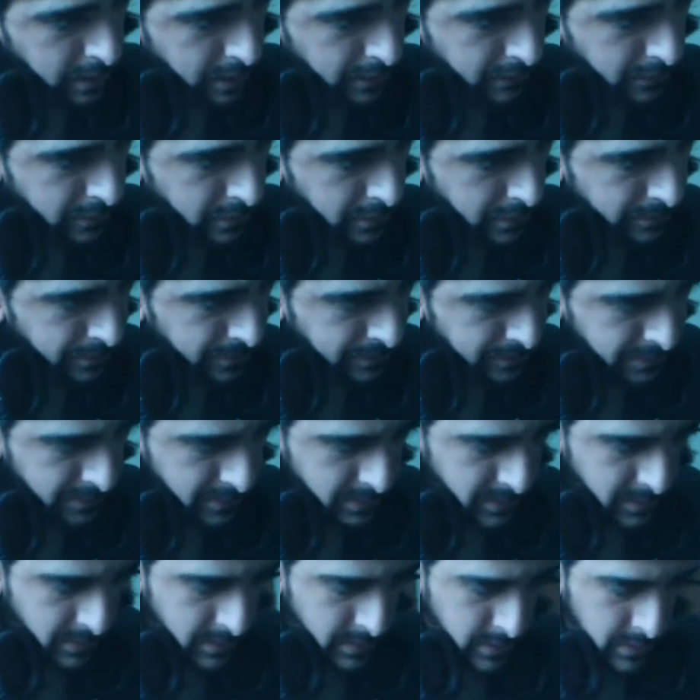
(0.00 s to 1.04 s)
of the
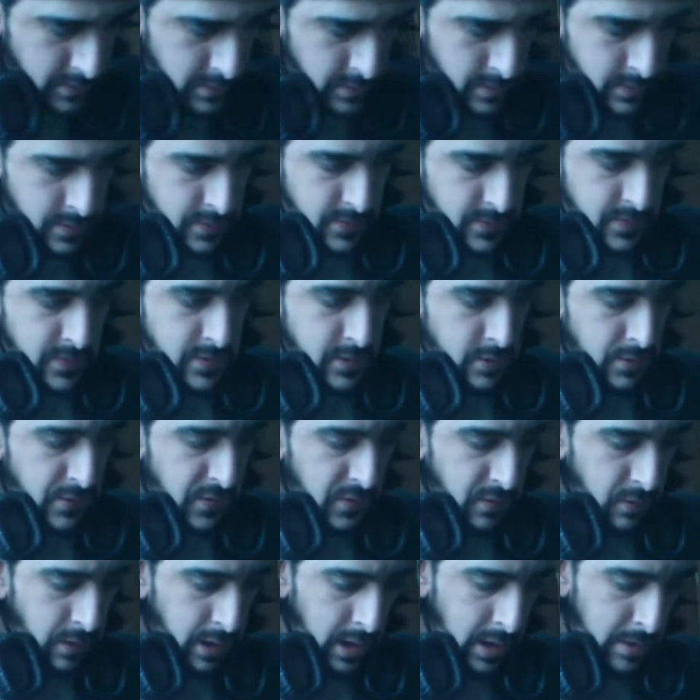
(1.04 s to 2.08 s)
silk
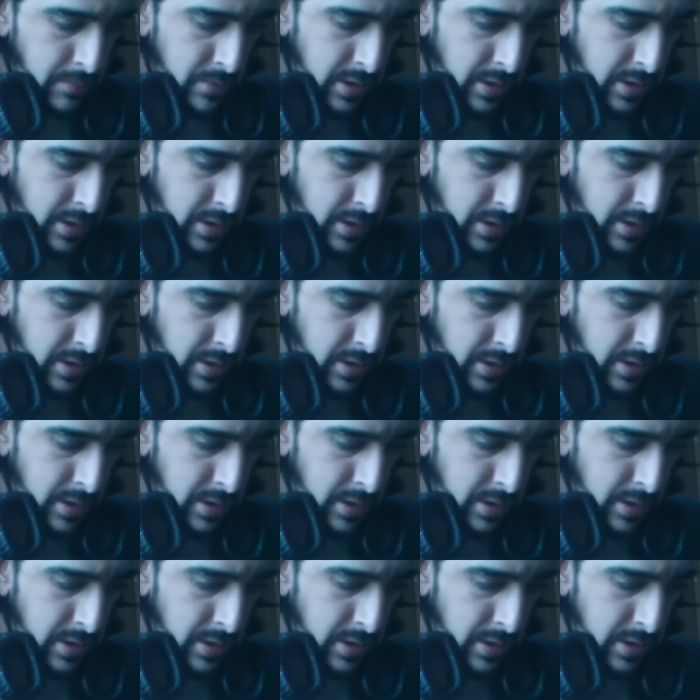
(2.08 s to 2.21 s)
screen,